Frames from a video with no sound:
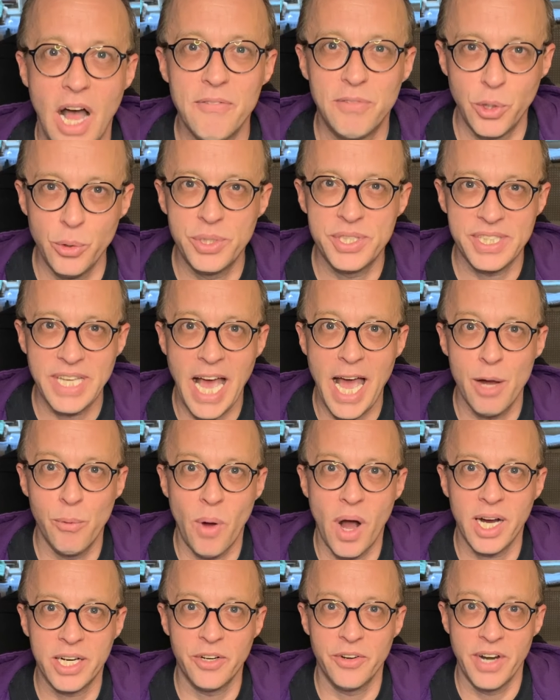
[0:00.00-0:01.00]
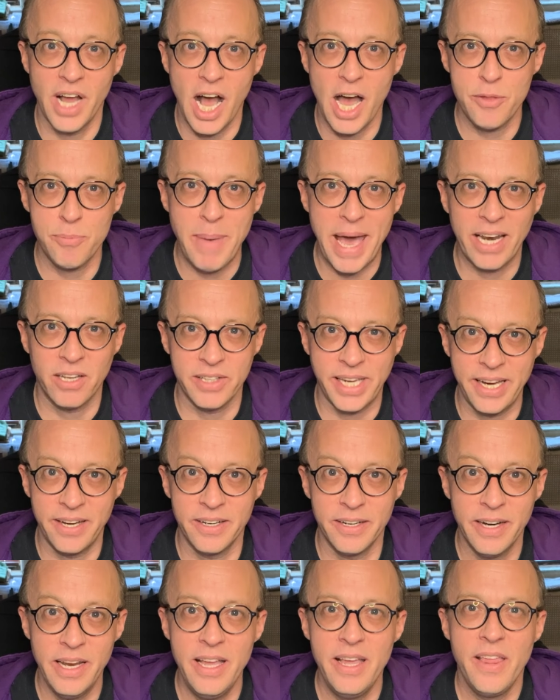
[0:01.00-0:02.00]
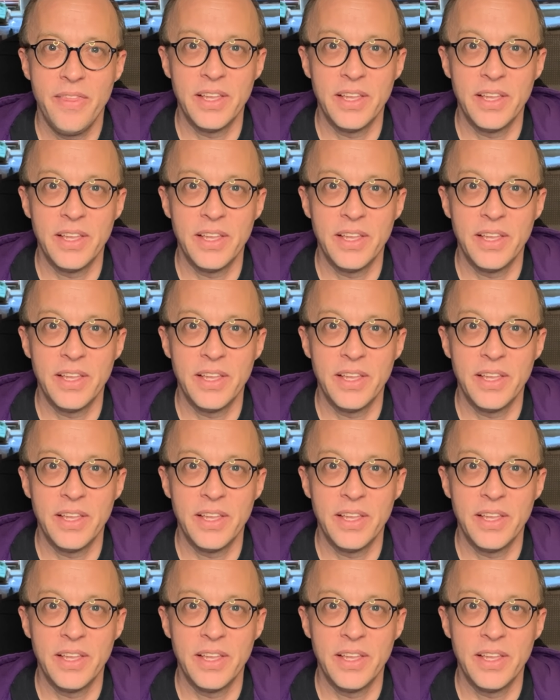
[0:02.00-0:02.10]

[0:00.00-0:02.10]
of Luke Skywalker in Hoth battle gear